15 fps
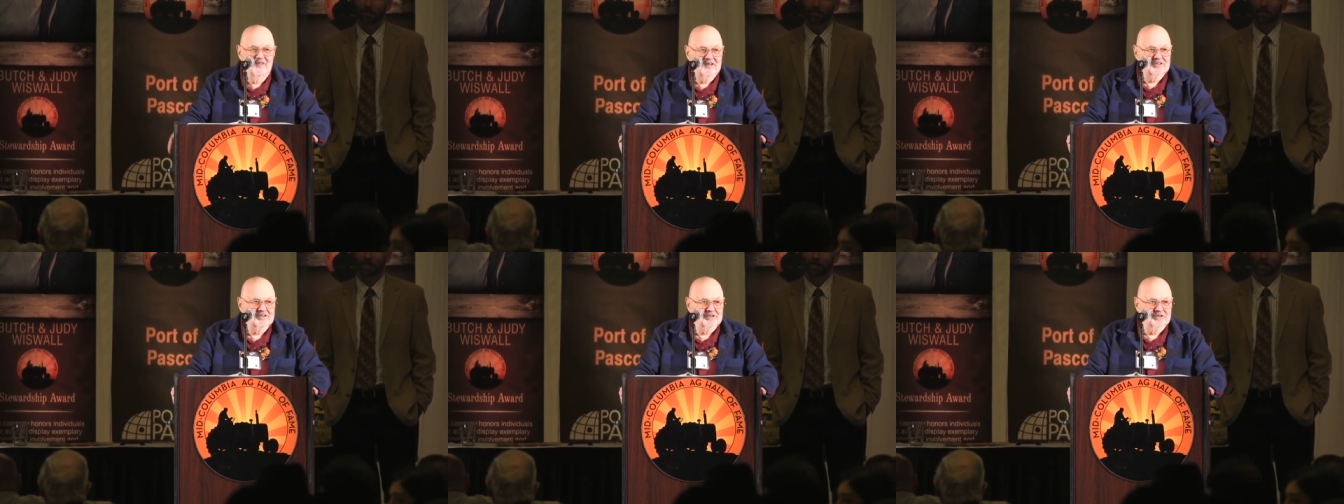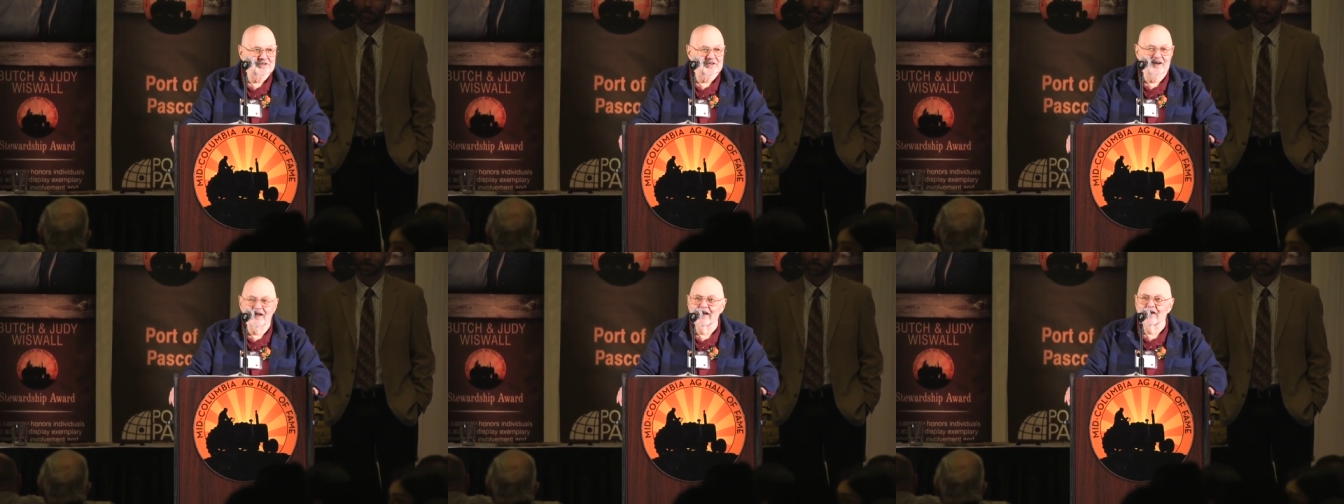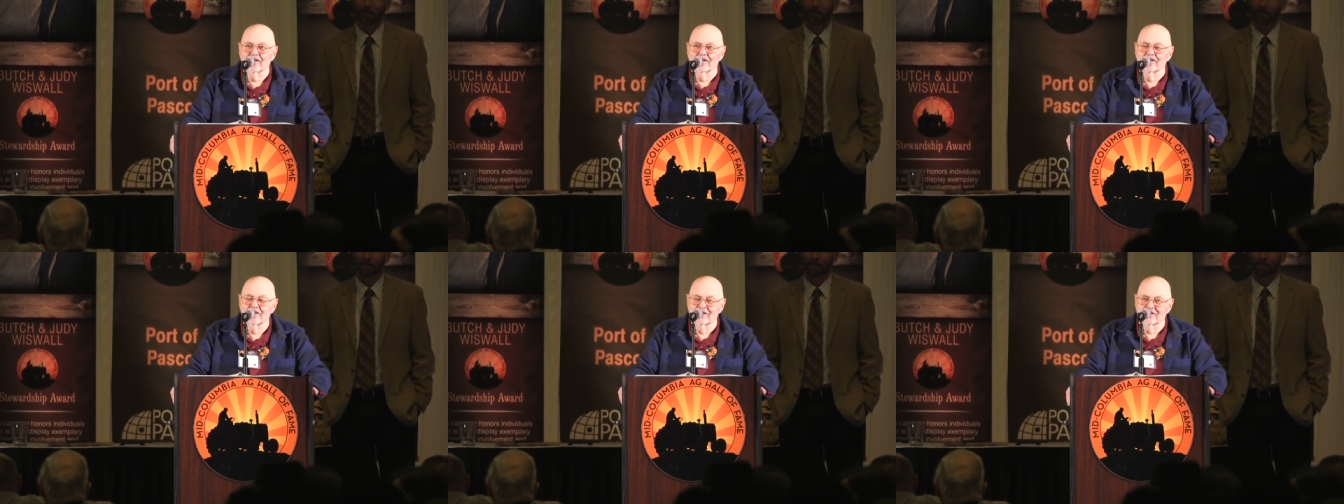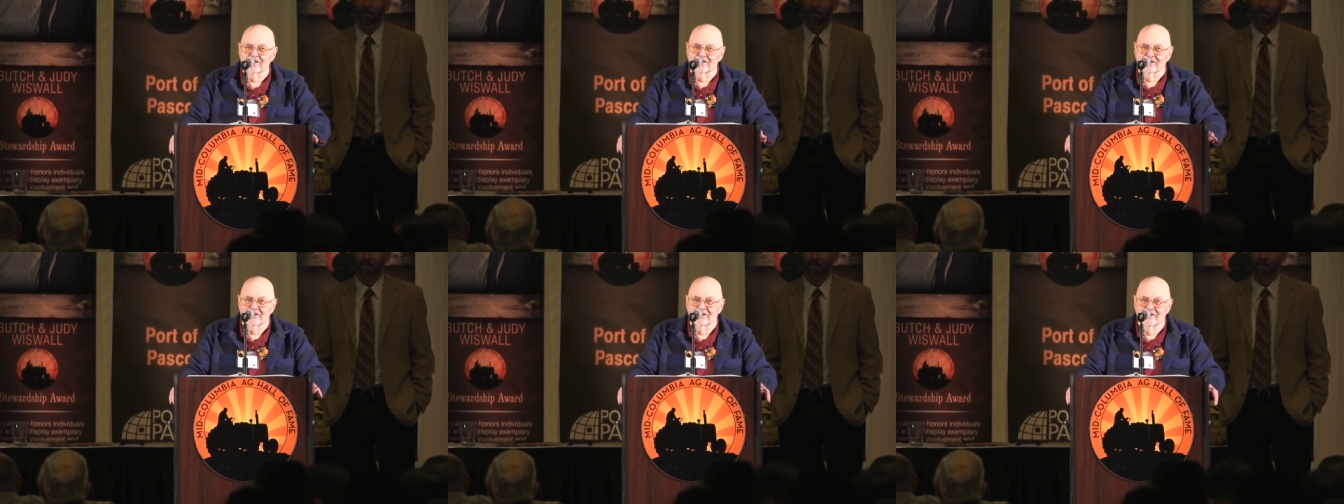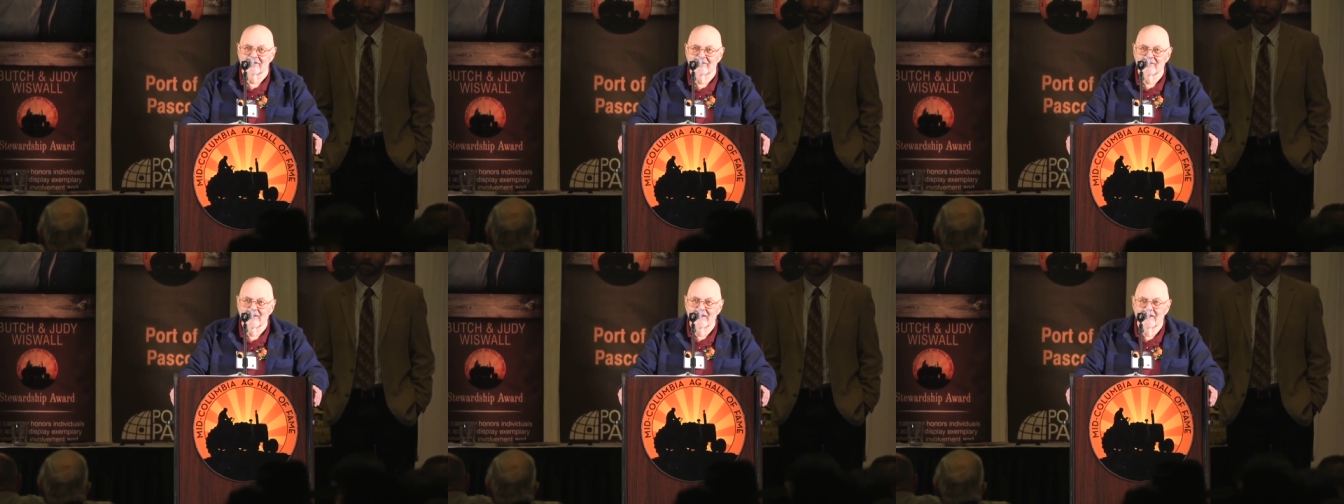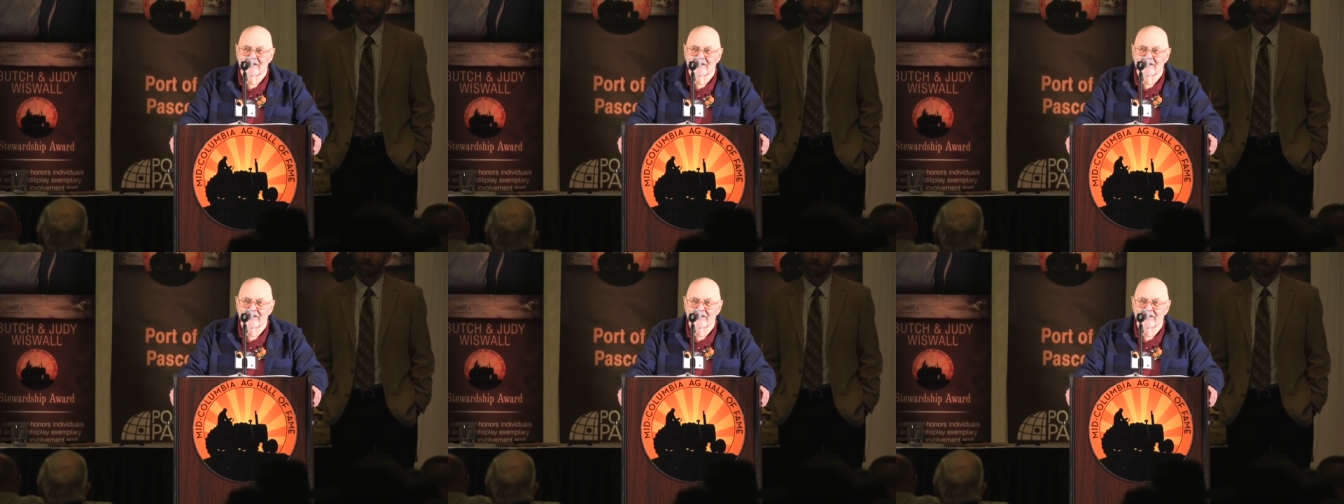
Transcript: venture out here.